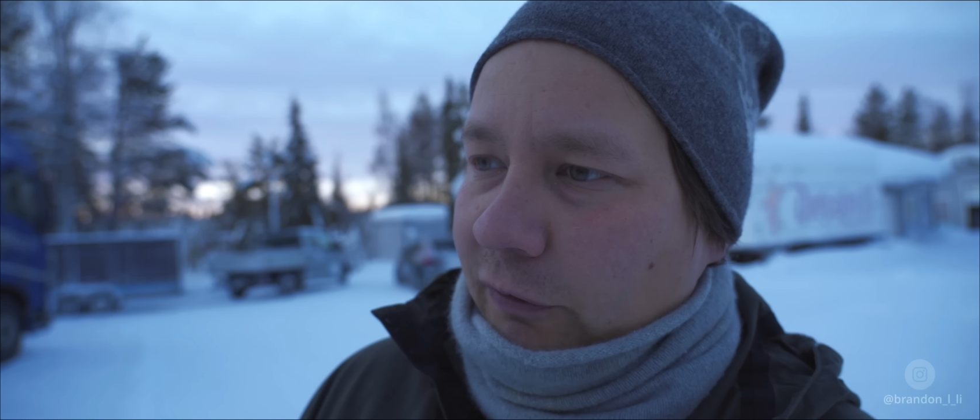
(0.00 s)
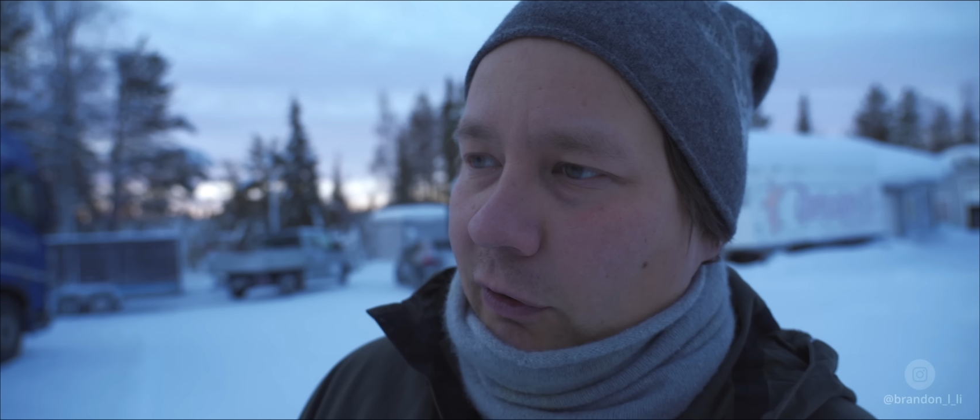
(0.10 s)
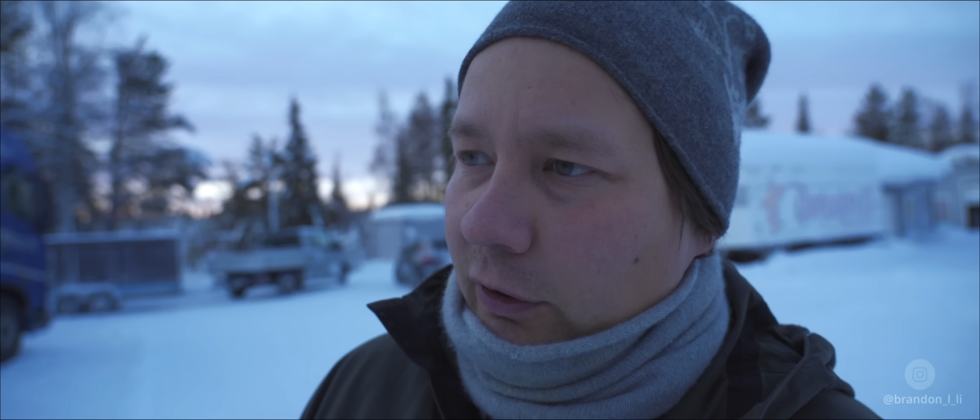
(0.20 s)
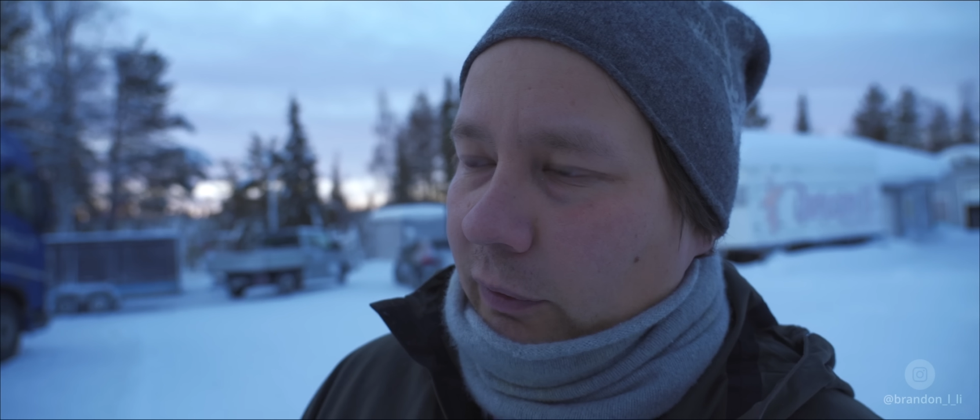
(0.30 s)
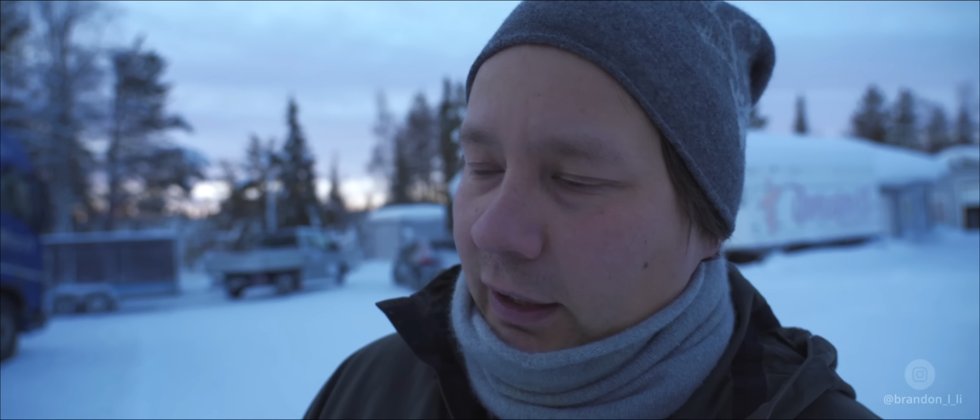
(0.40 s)

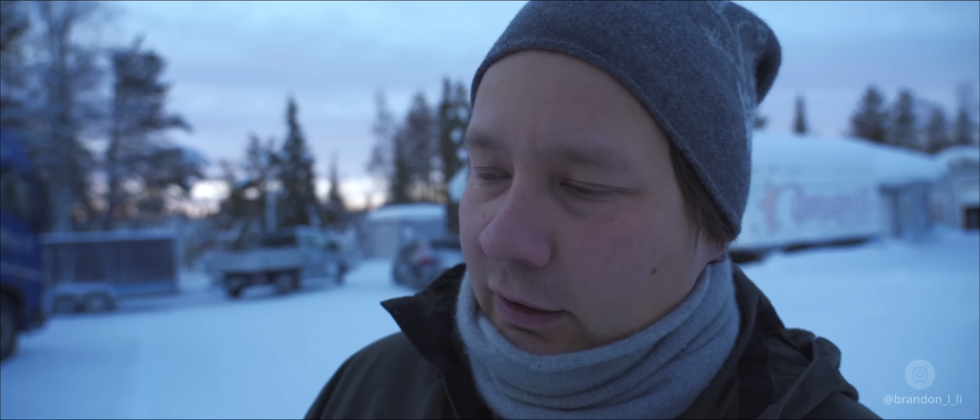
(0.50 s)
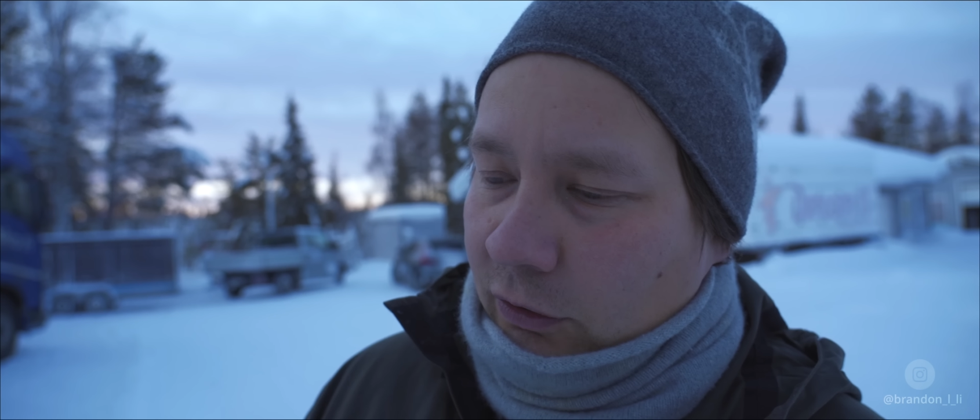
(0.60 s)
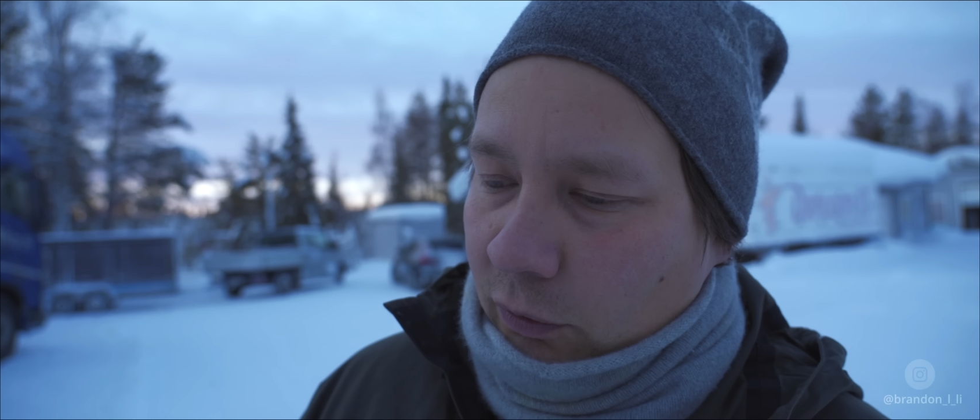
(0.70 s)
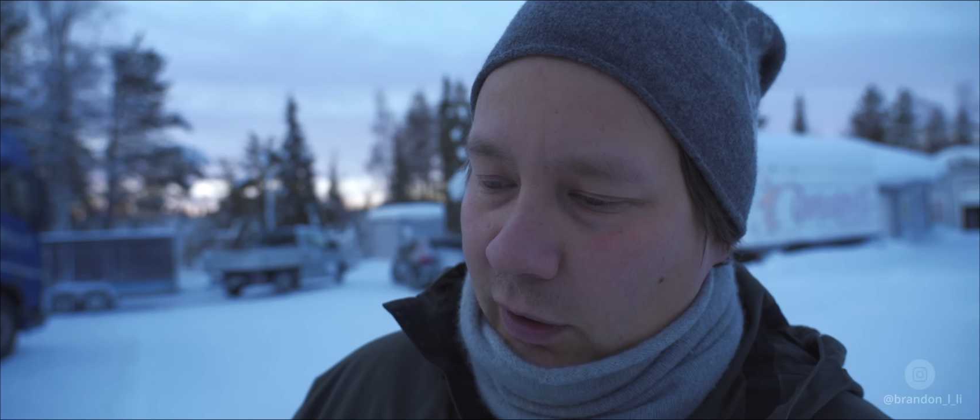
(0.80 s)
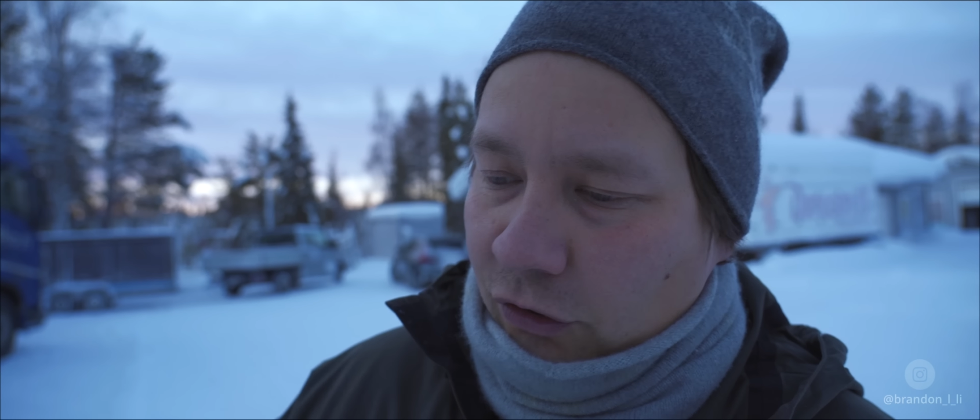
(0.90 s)
for the reindeer
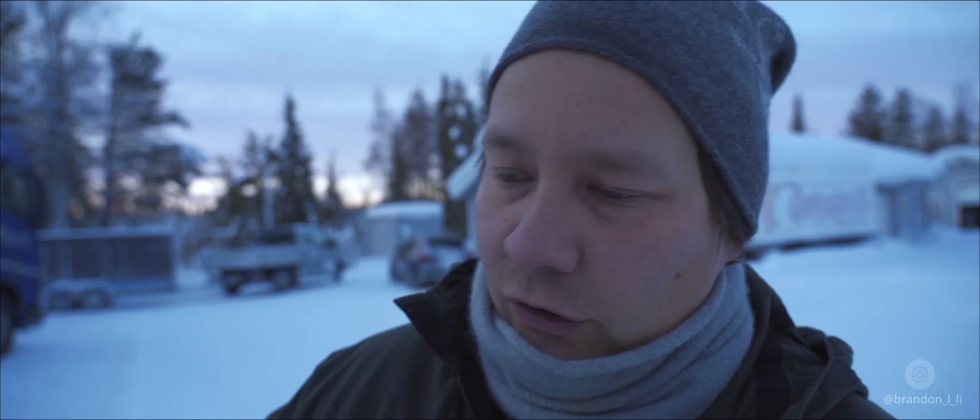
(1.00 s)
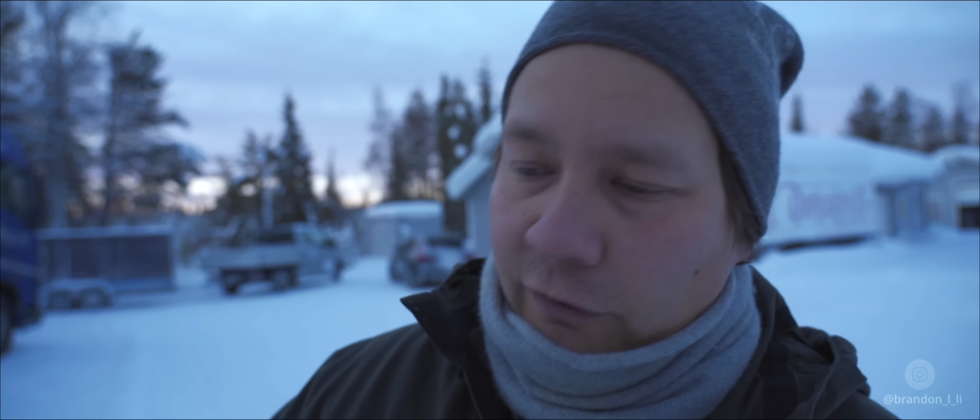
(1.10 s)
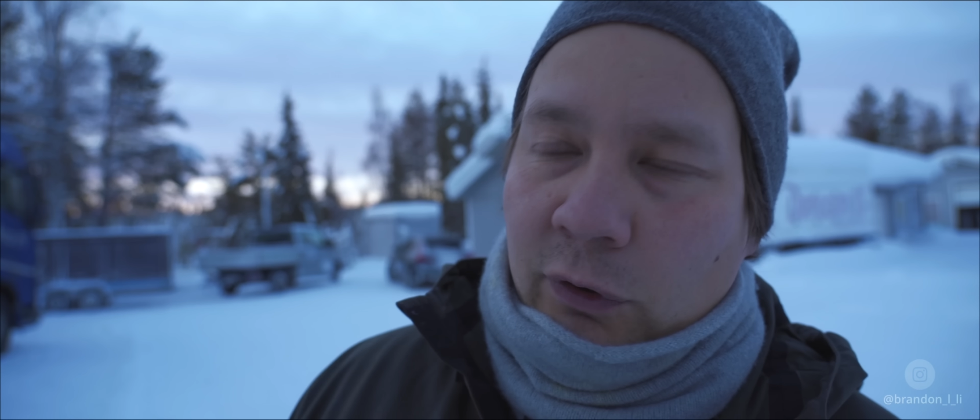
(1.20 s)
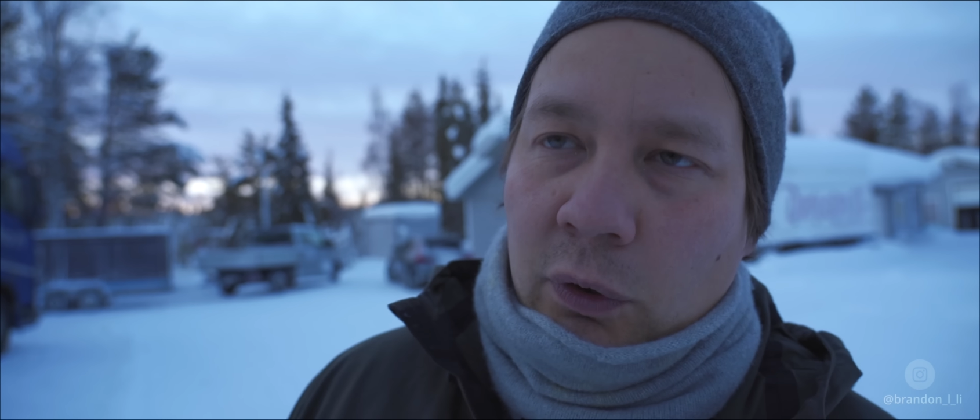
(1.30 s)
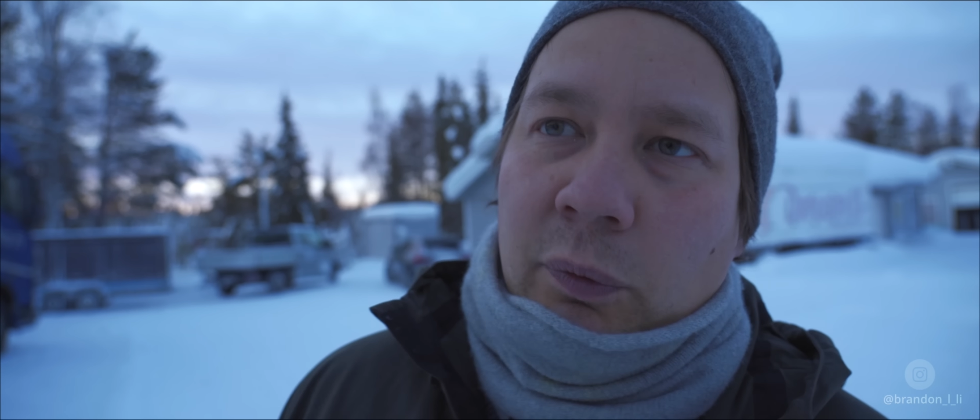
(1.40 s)
to reach the
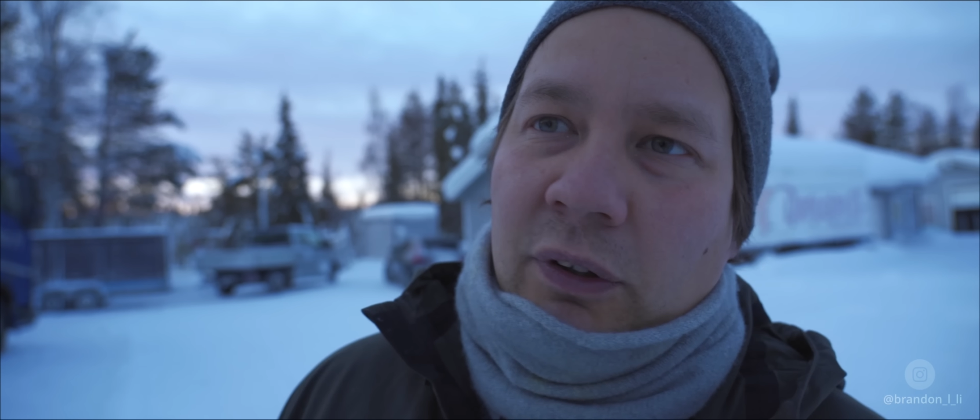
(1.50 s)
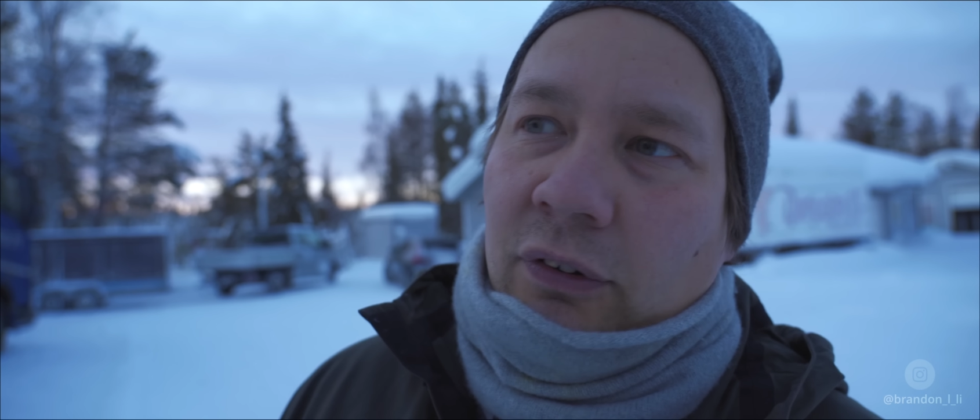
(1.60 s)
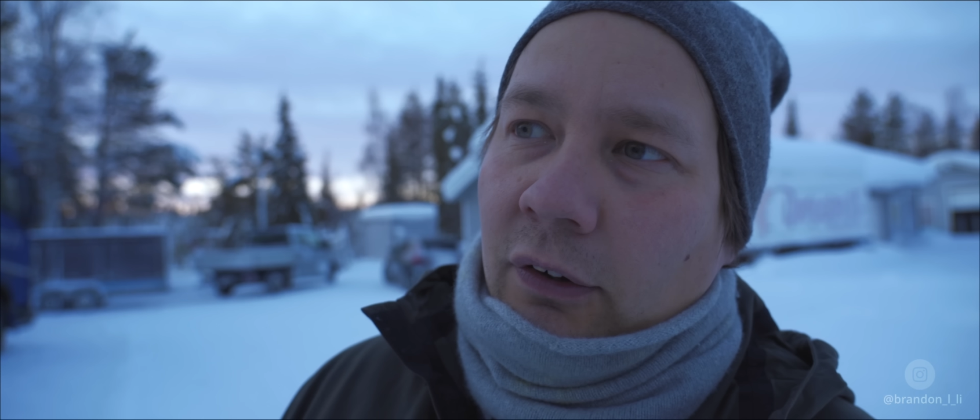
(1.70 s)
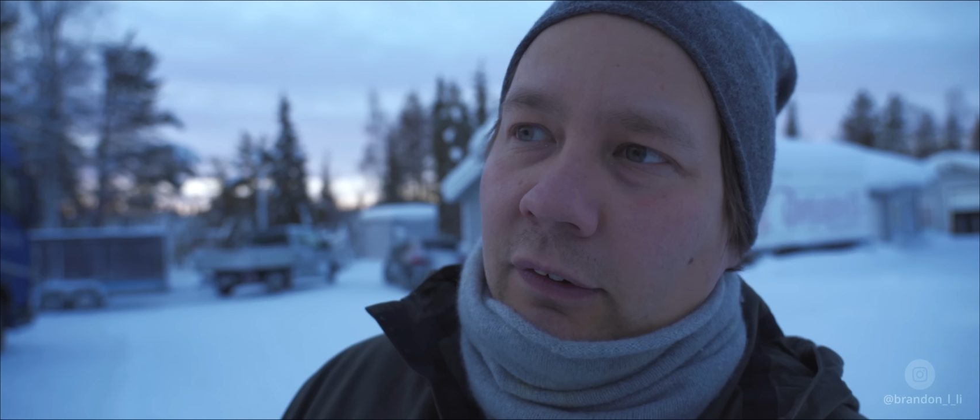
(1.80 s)
food which,